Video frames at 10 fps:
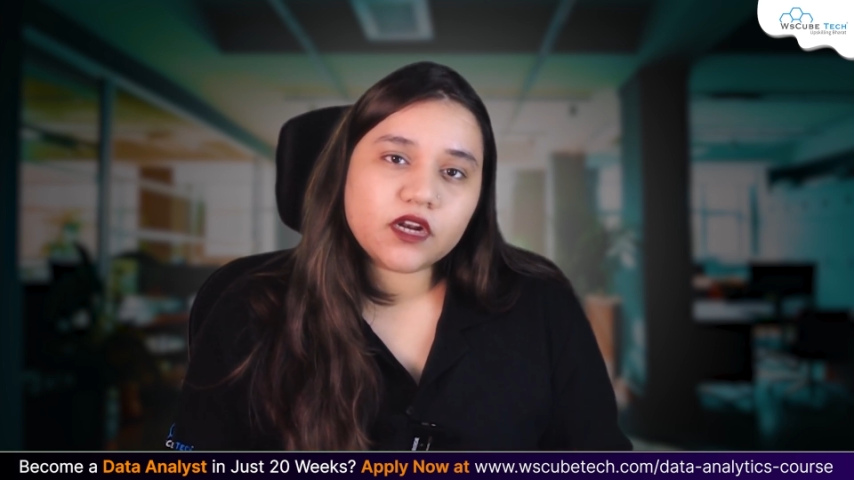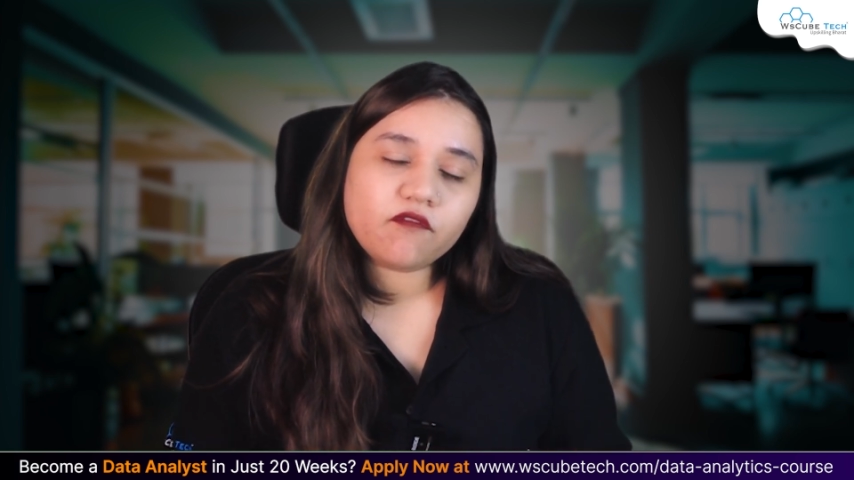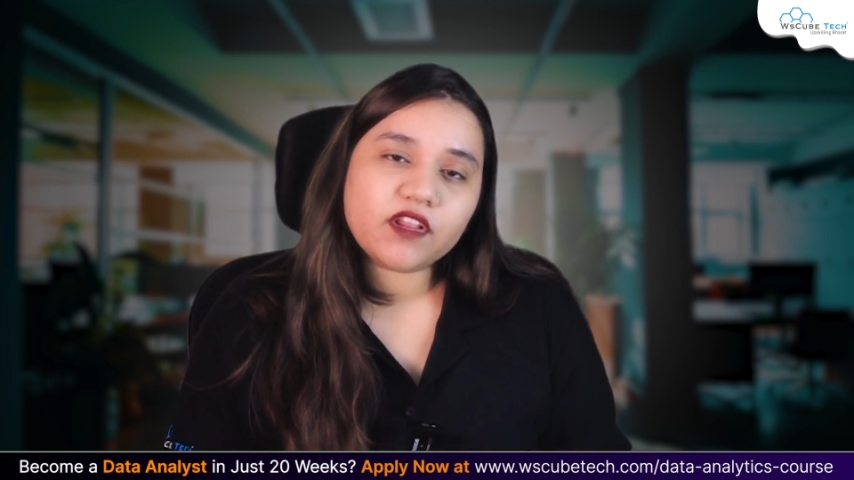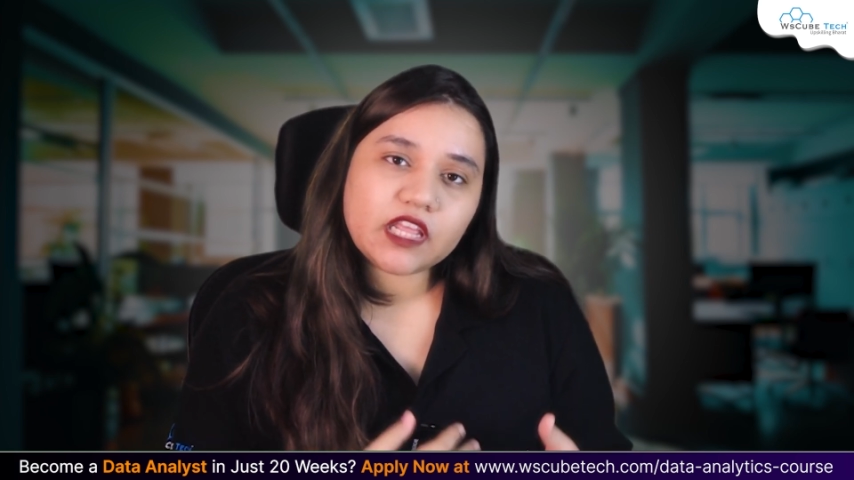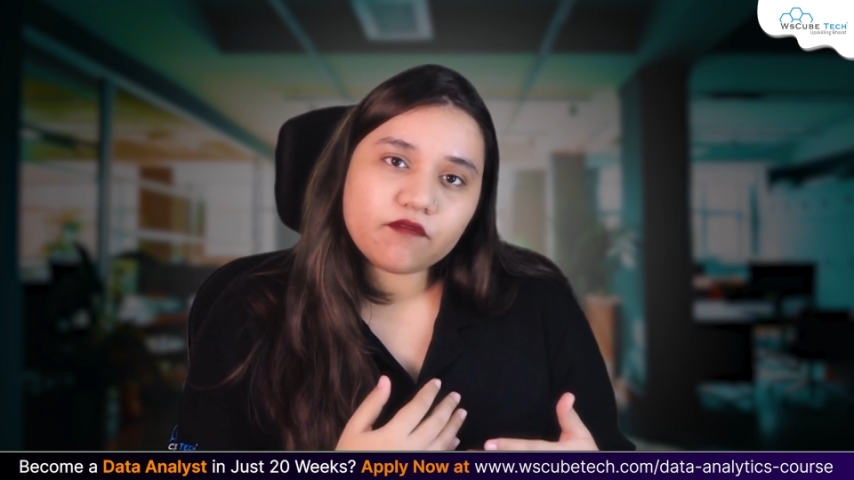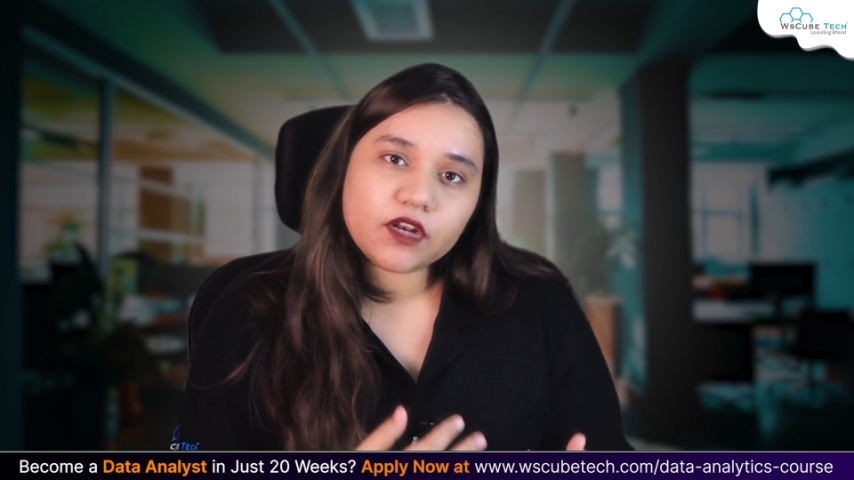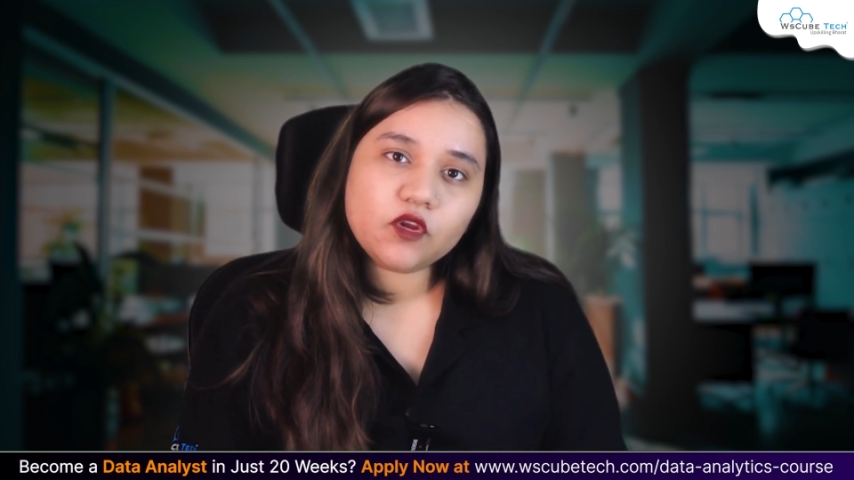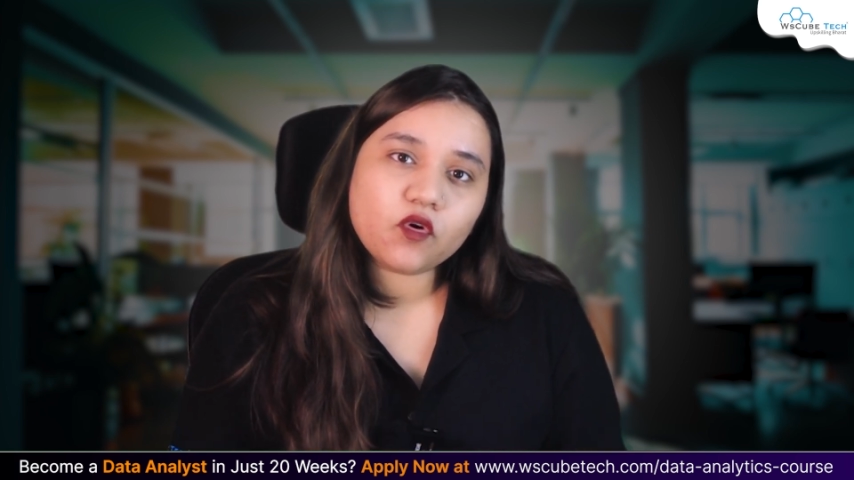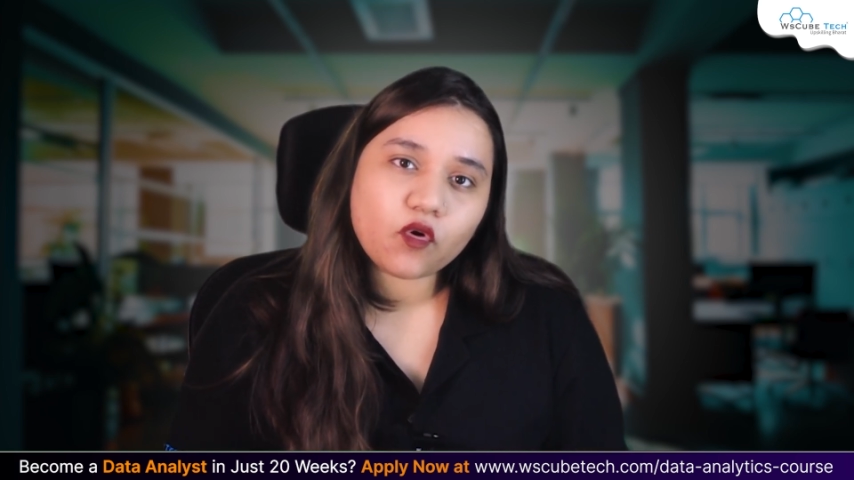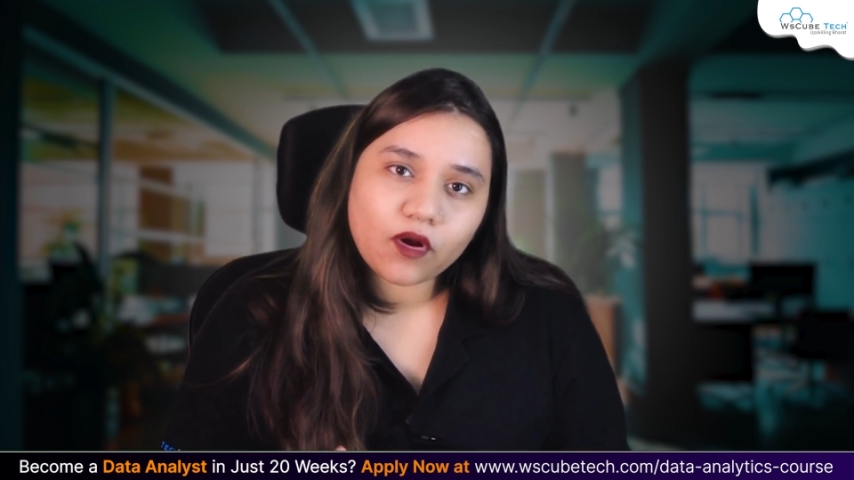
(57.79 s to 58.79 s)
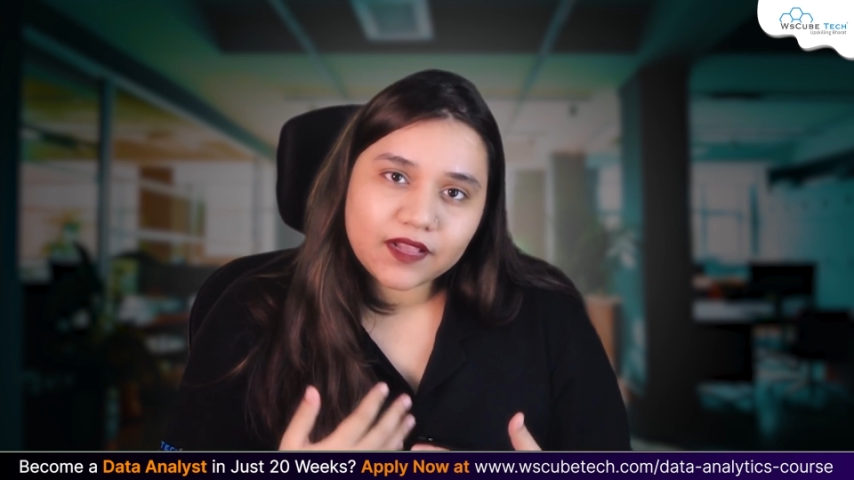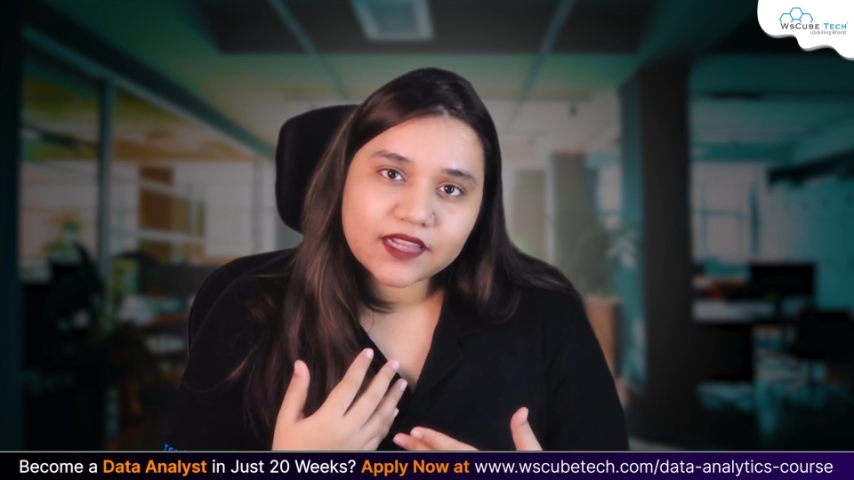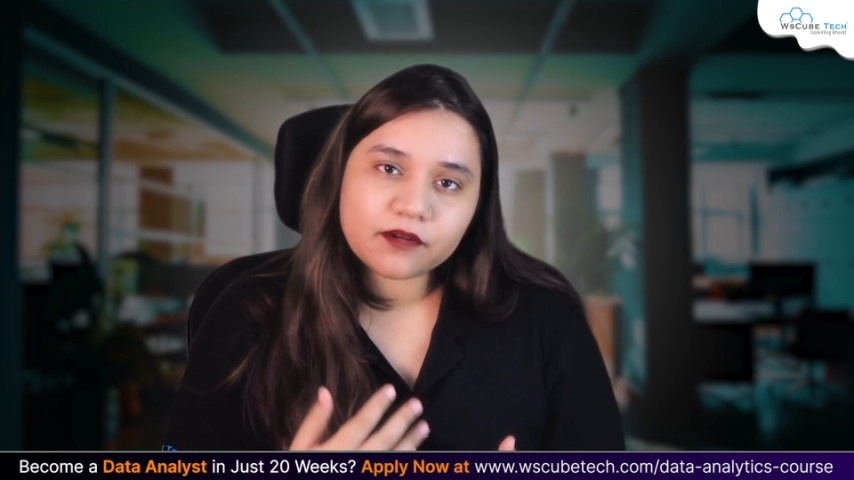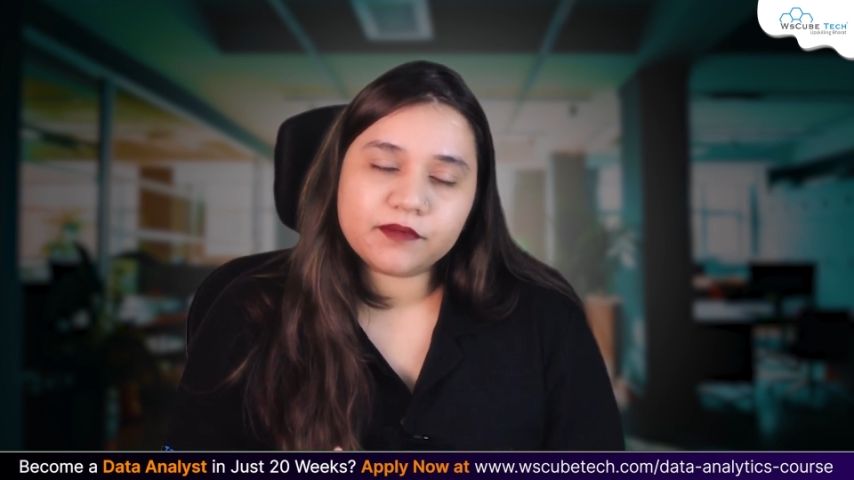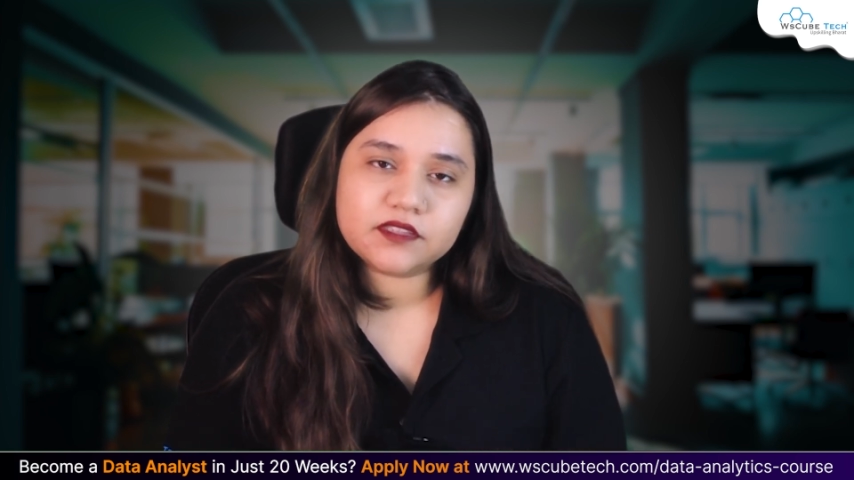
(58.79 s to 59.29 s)
and whenever you call
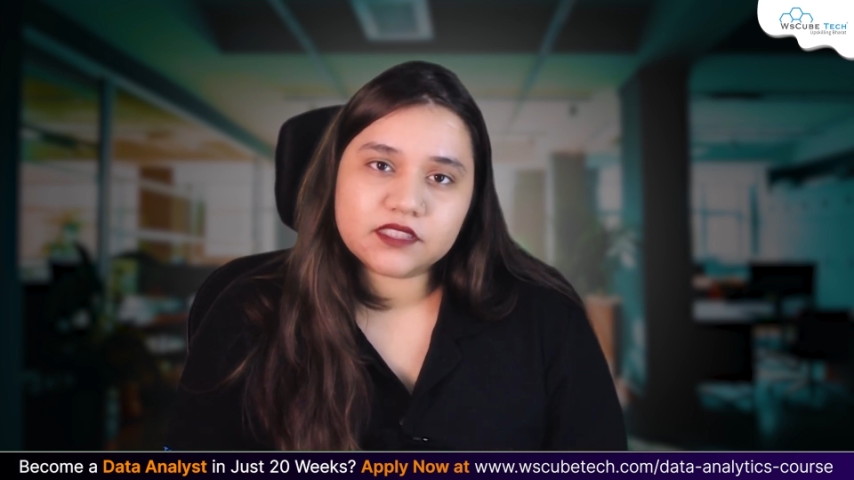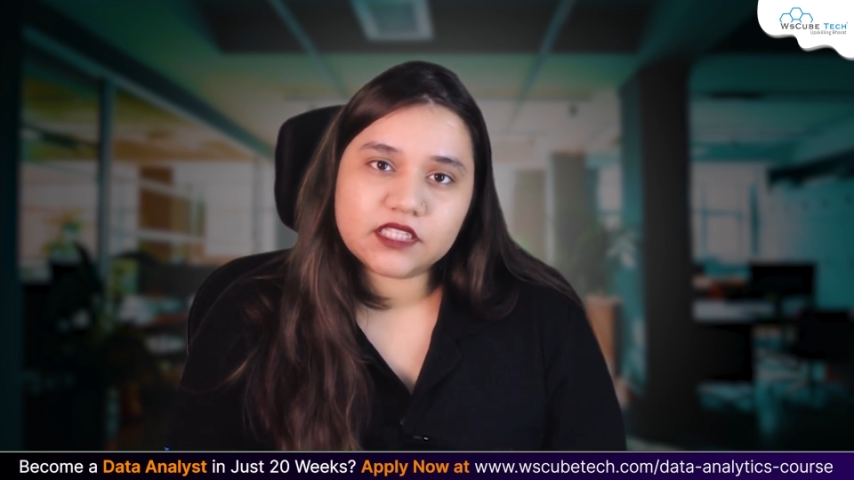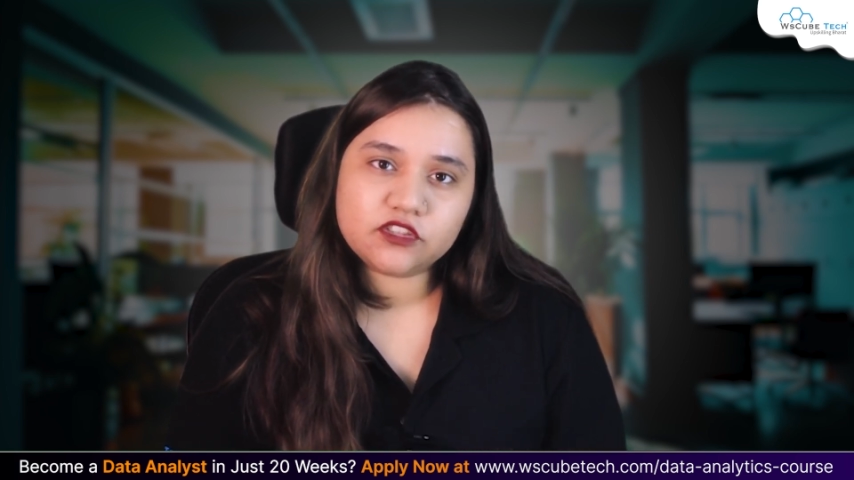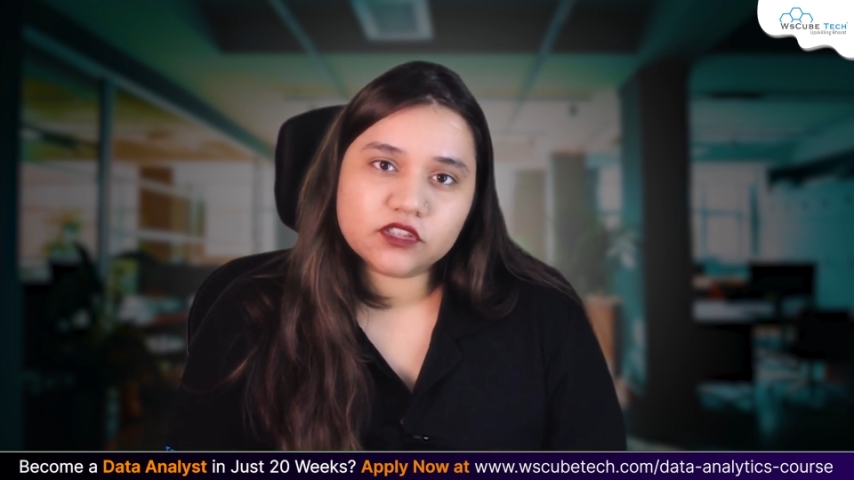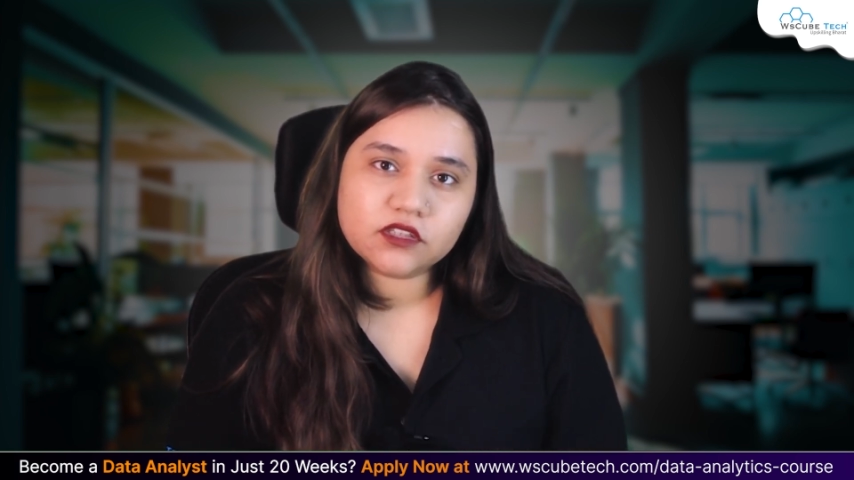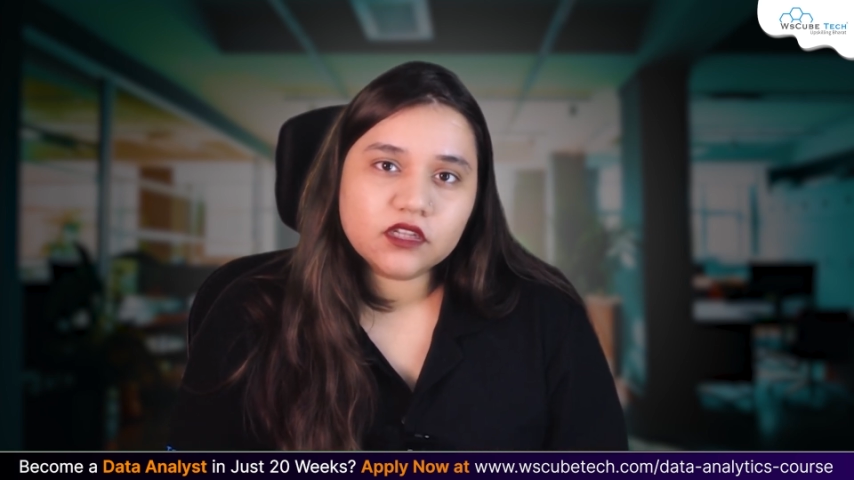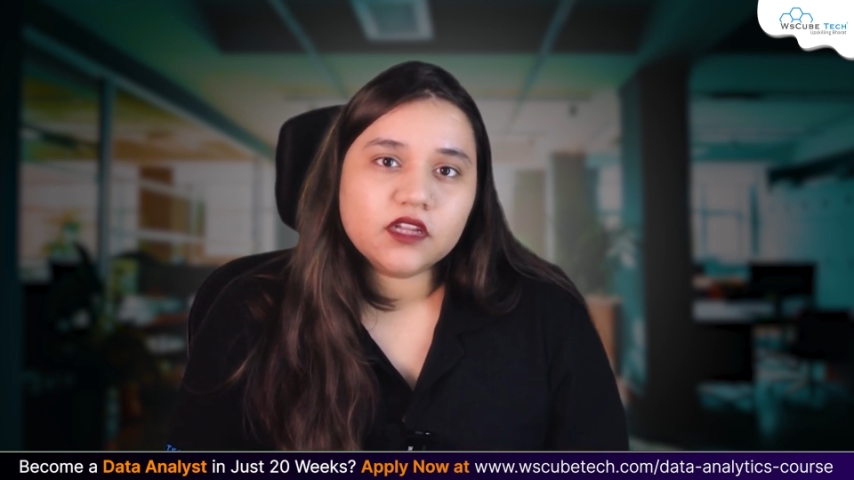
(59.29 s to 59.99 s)
that procedure,